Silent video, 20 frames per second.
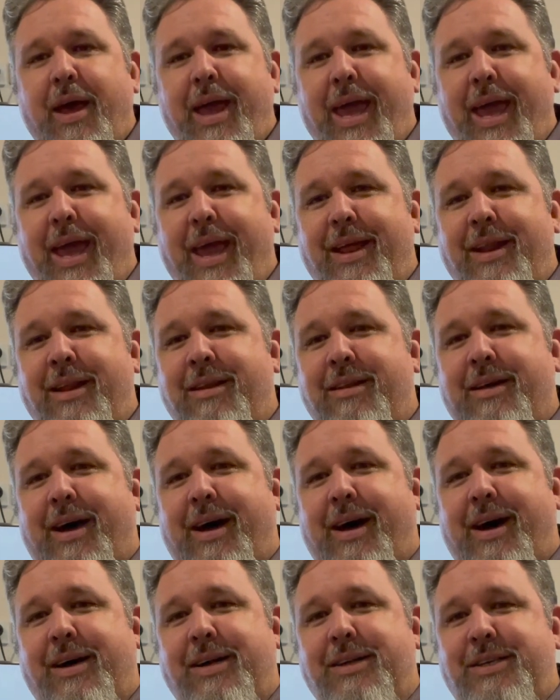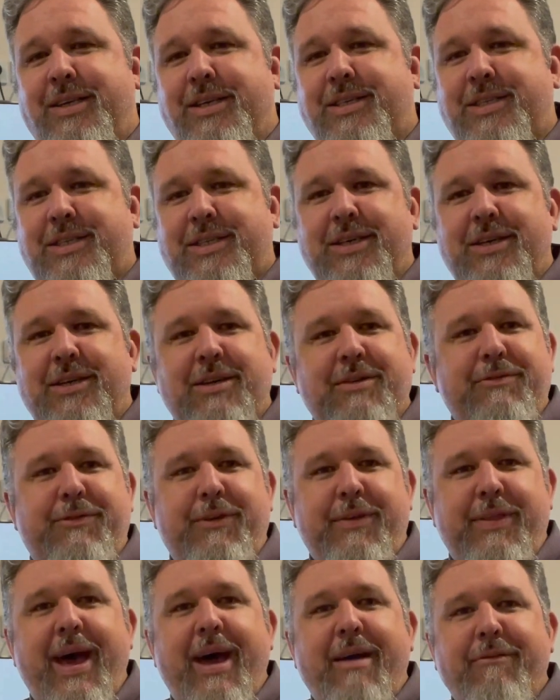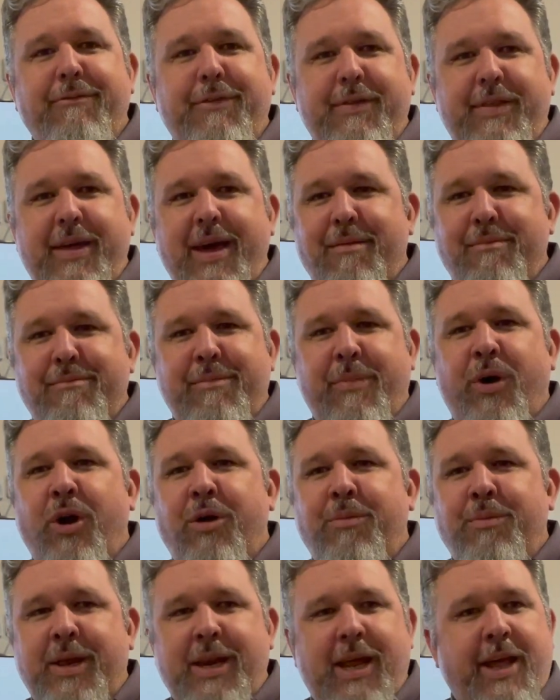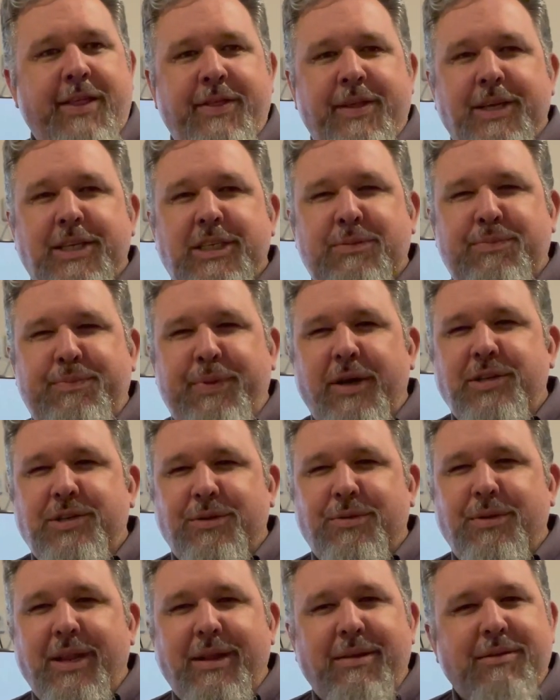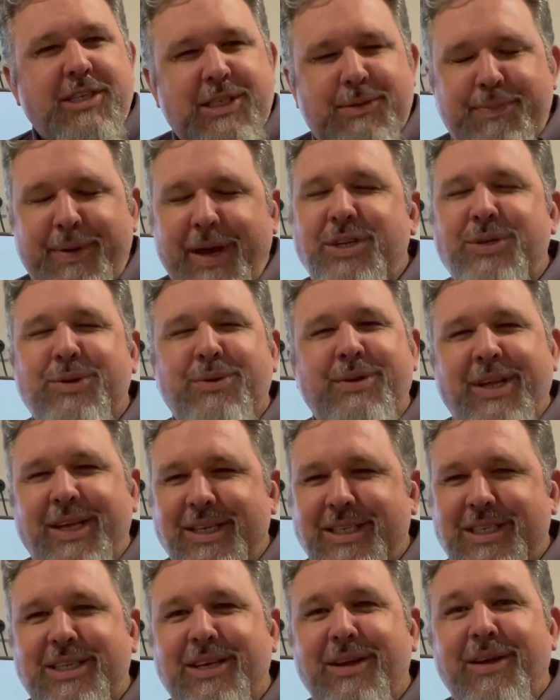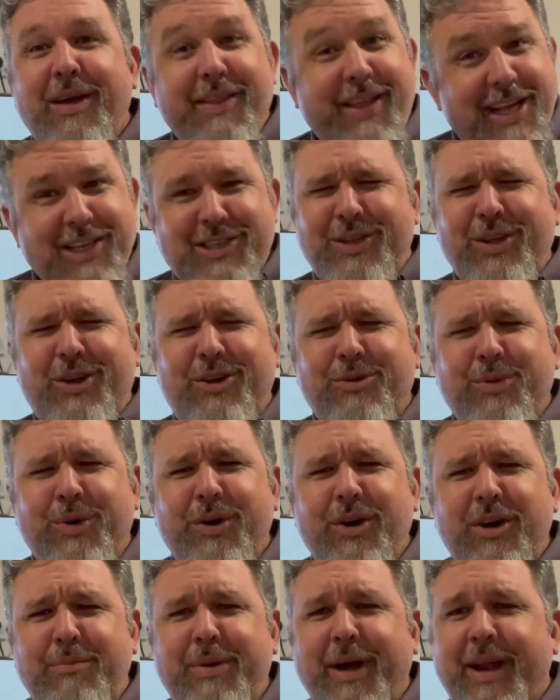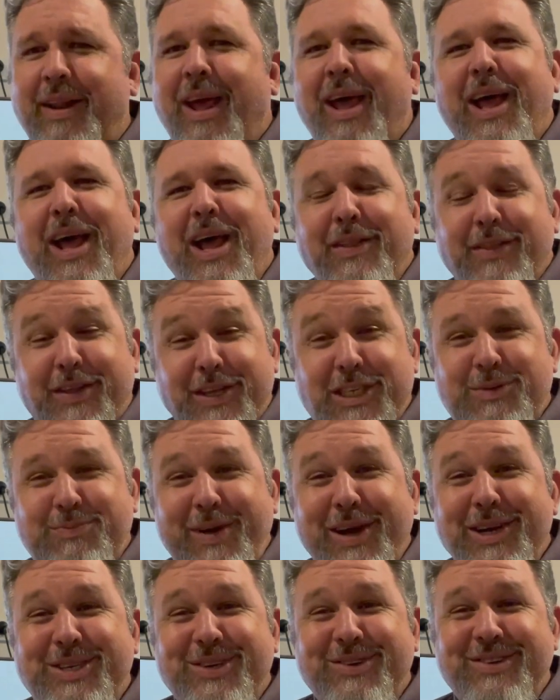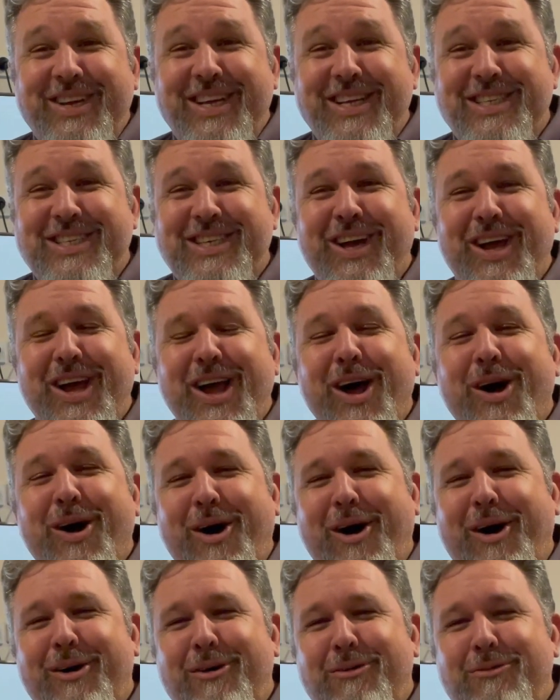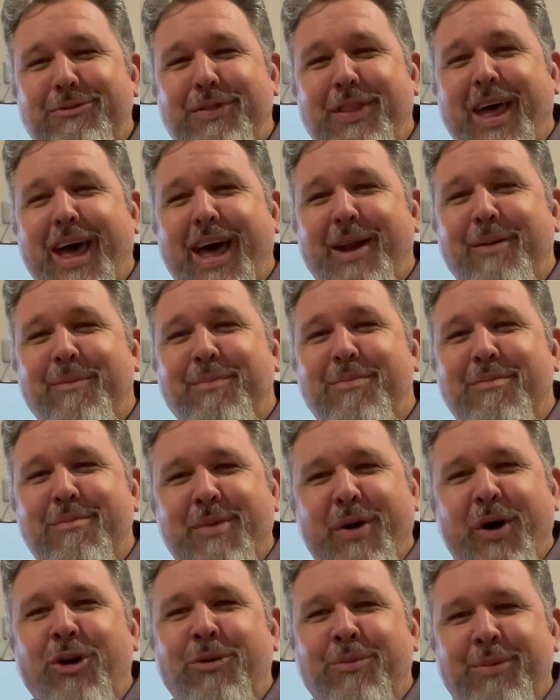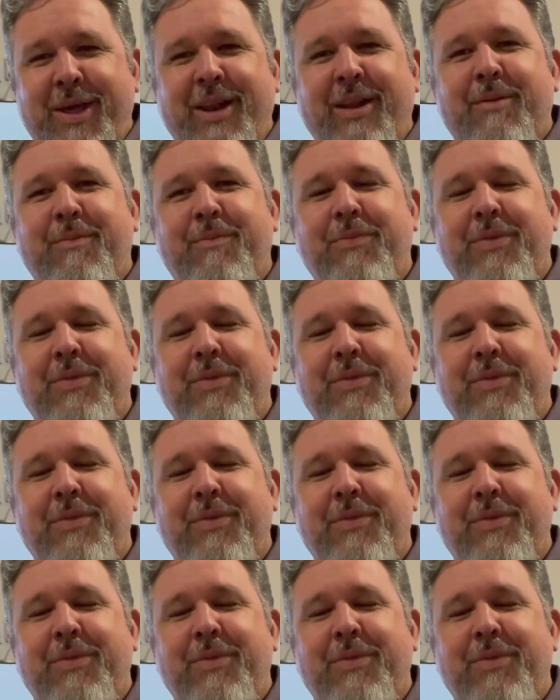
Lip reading: And just for that moment, and the specialness, that's not a word, but the specialness of that moment